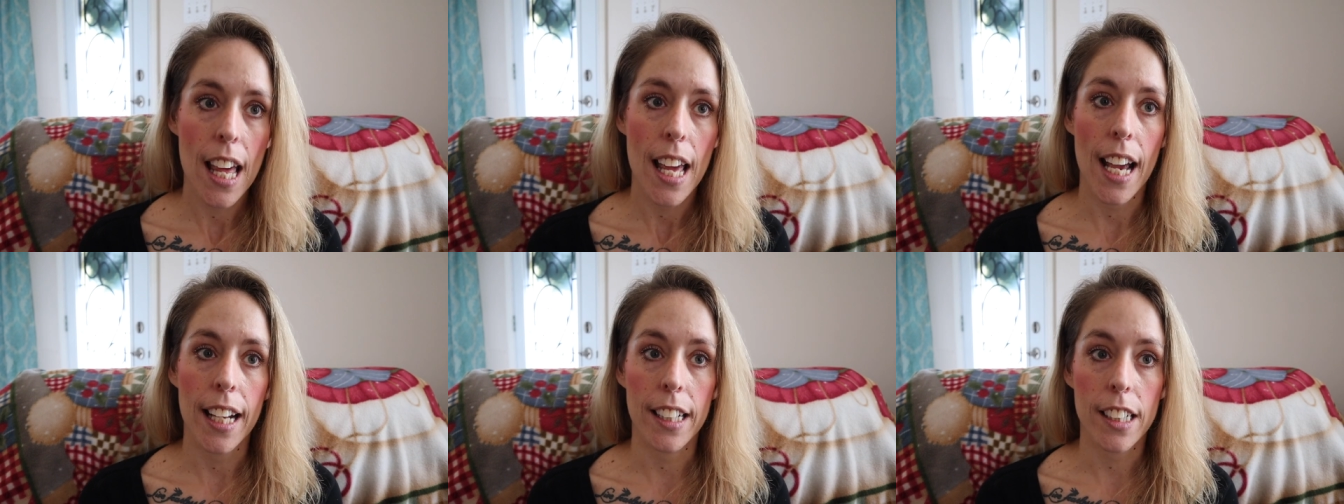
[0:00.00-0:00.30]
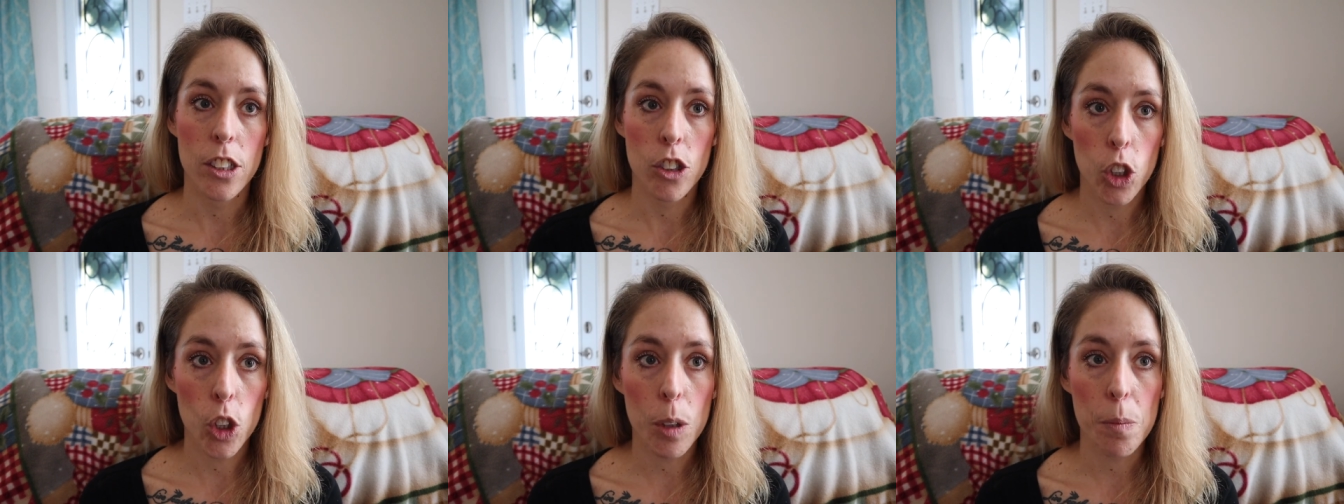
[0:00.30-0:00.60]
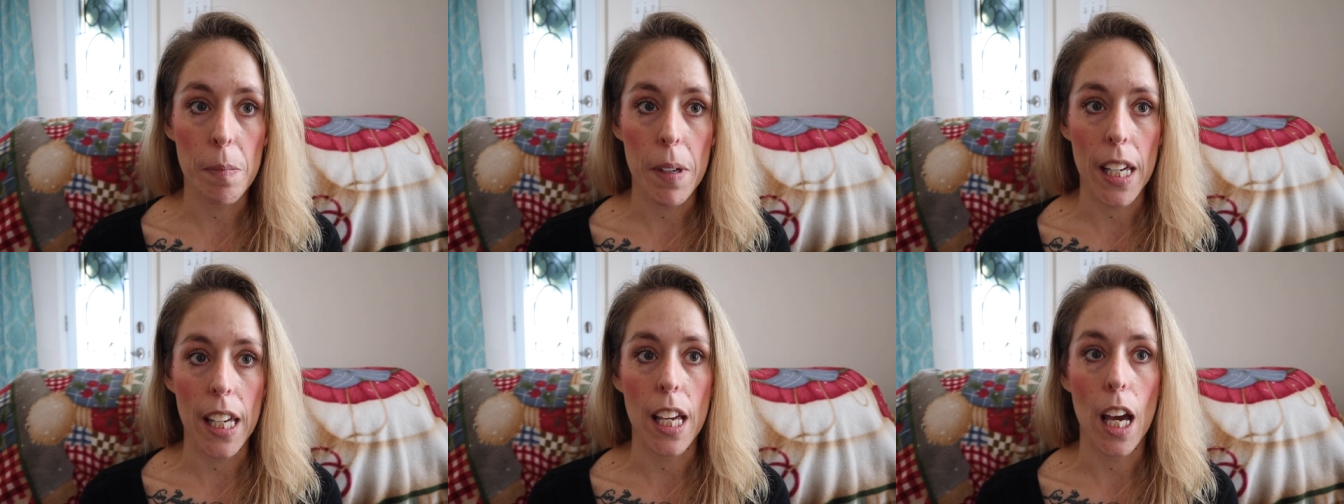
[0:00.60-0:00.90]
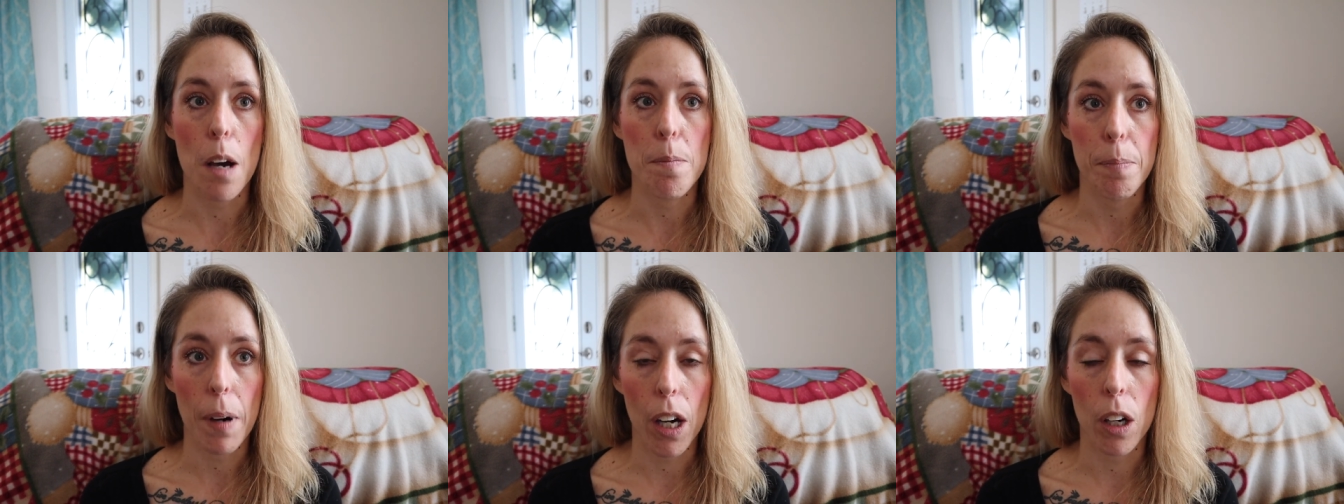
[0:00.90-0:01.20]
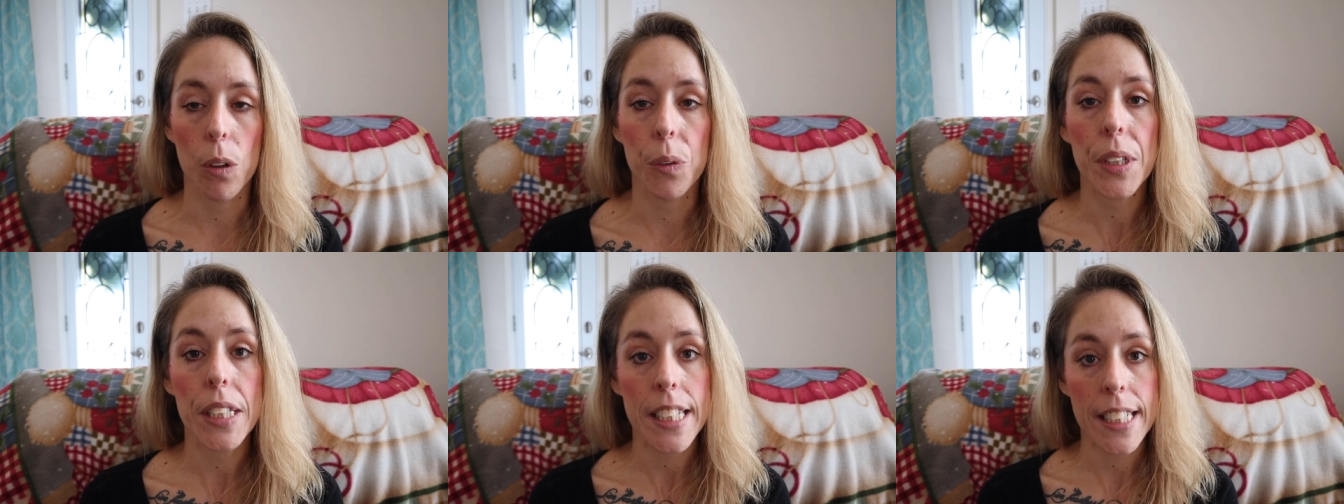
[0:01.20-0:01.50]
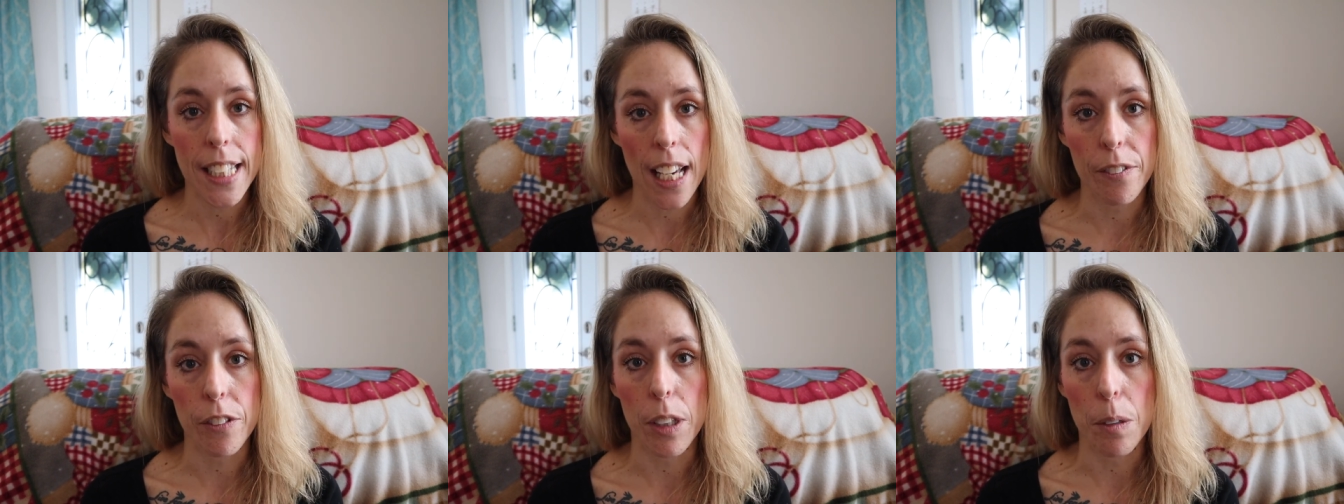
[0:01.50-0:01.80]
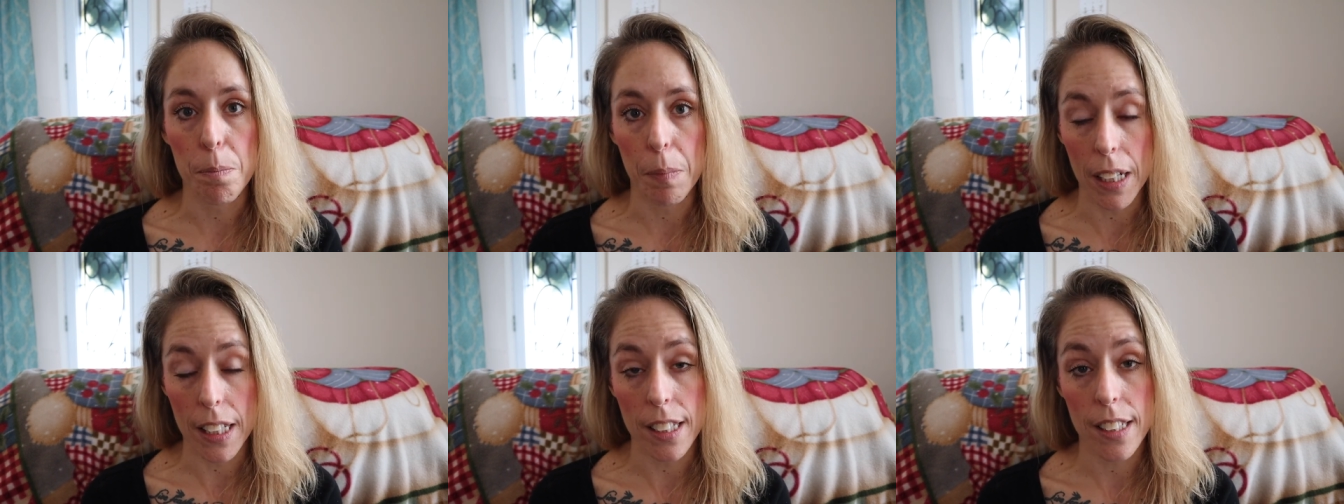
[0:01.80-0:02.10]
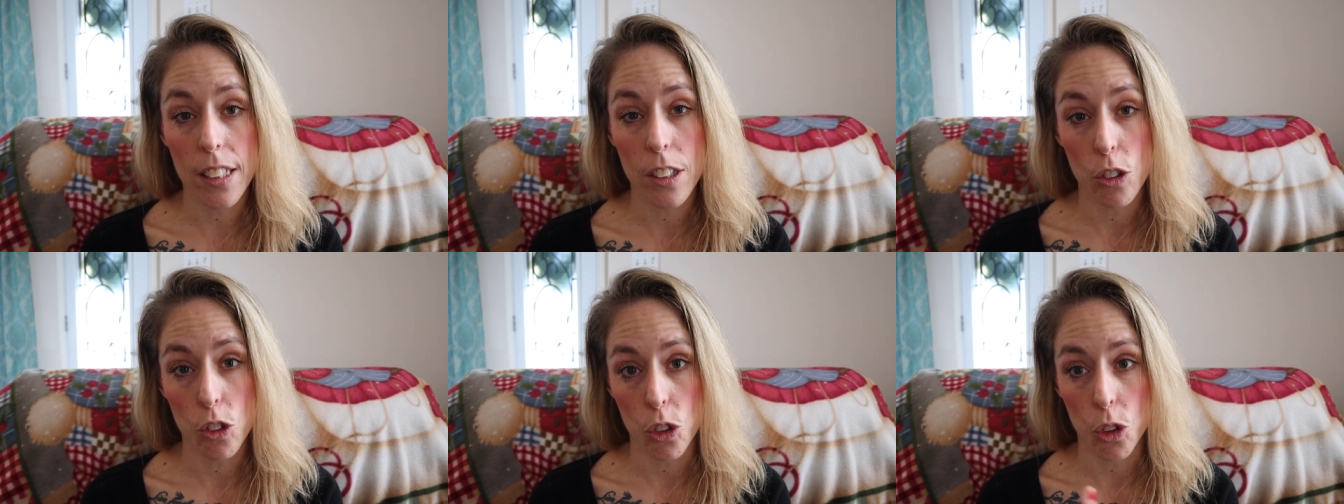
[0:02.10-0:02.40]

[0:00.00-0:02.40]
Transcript: And it took me about seven months